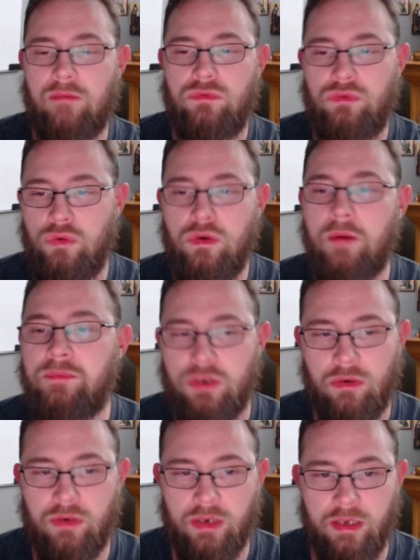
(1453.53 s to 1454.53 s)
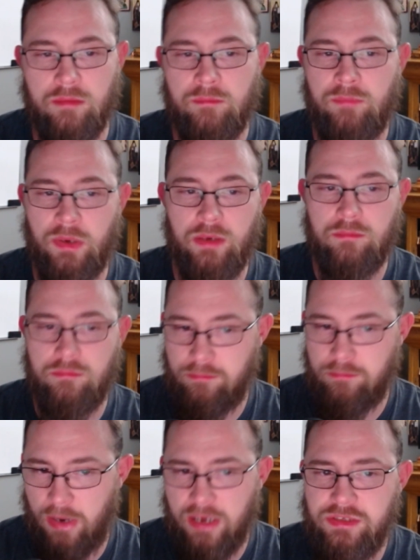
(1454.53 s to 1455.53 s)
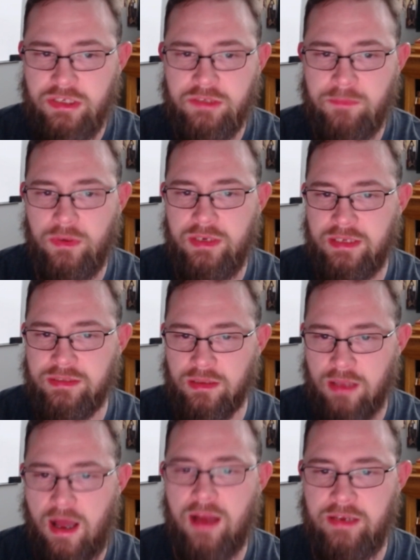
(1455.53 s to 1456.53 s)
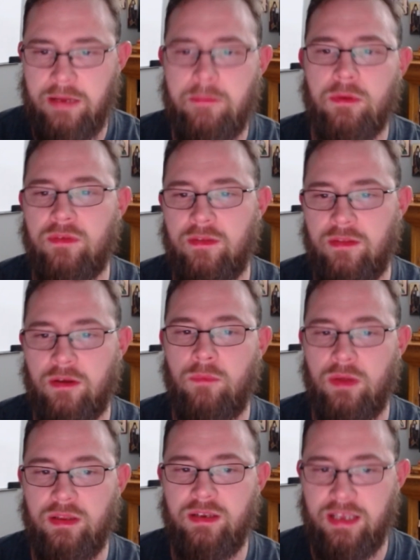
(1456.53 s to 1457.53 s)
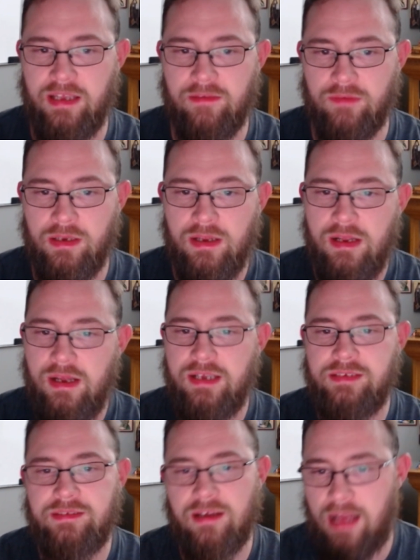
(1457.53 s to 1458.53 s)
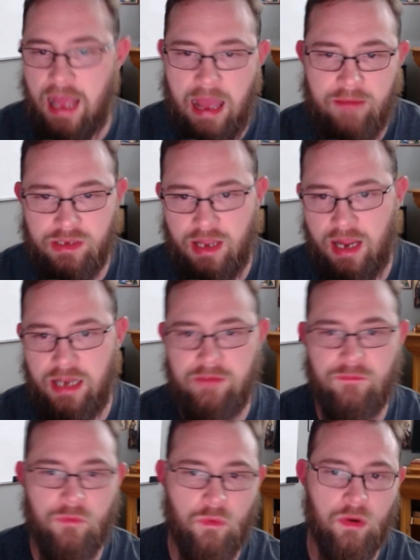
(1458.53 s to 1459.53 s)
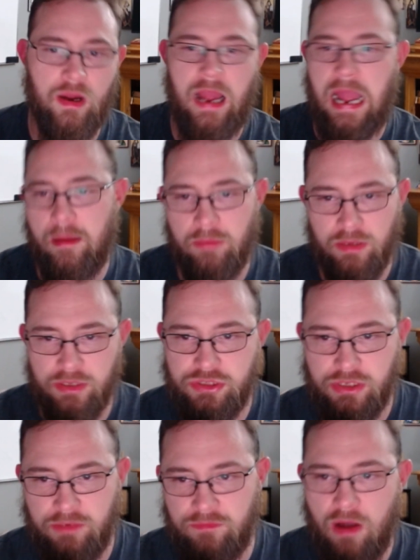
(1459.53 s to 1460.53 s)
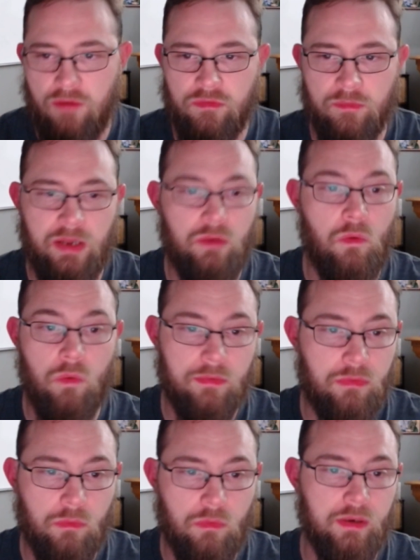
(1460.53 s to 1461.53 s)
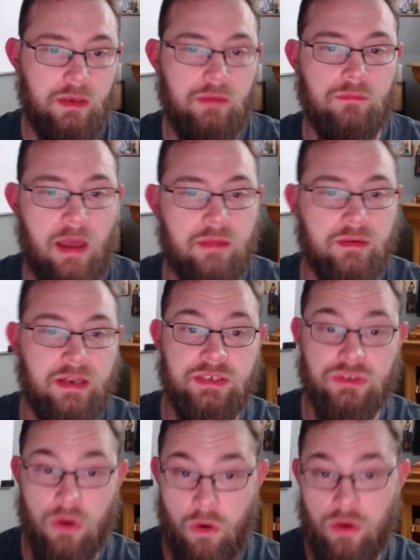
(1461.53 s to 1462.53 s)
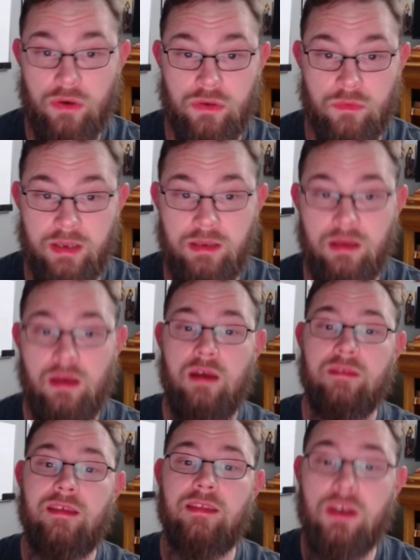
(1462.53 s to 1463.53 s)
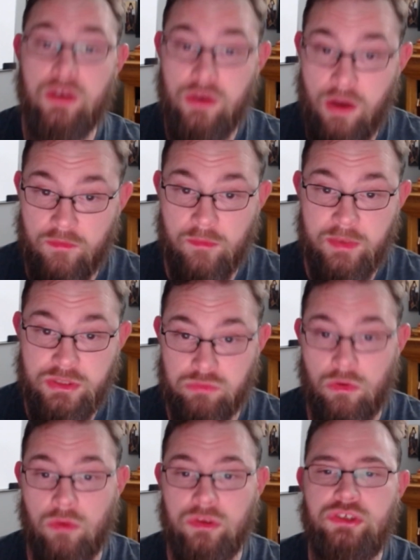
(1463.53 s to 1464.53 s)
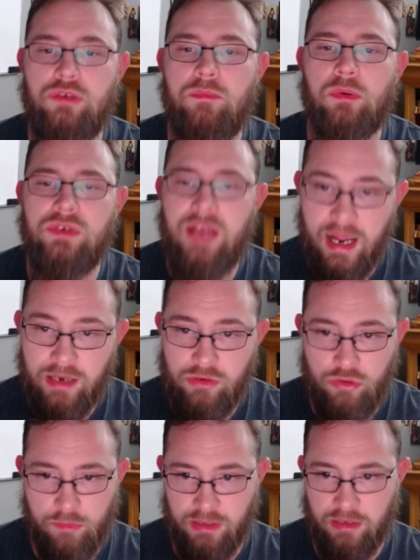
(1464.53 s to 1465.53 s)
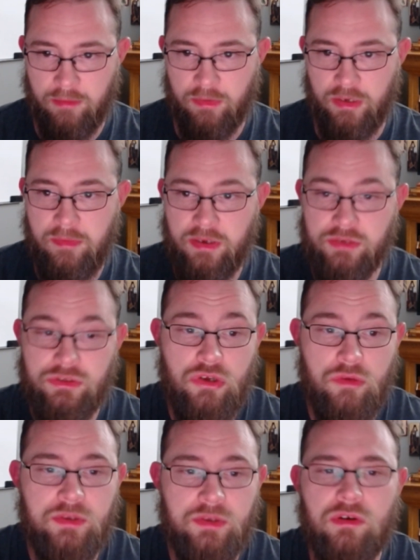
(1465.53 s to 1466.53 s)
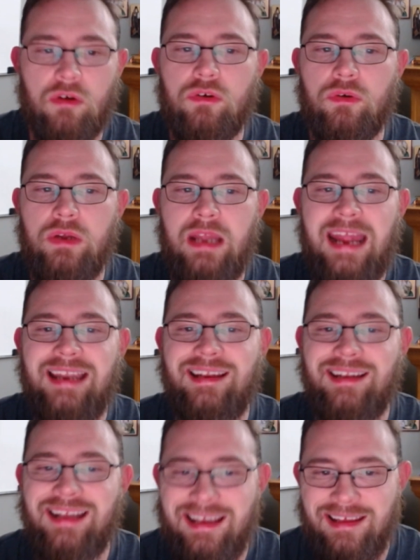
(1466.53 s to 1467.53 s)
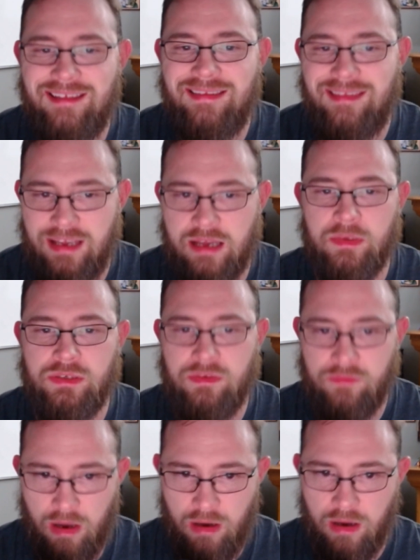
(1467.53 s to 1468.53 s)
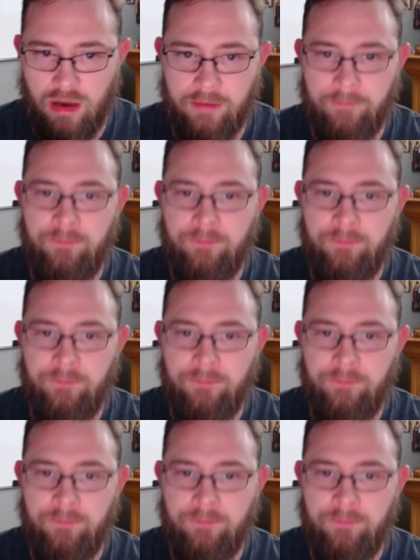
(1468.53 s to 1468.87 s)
to absurdity, but Bastiat's point is a lot deeper than they're willing to give it. He's not advocating for abolition of government or authority. Rather, he is arguing that the government's role is to protect human liberty because humans are created in the image of God.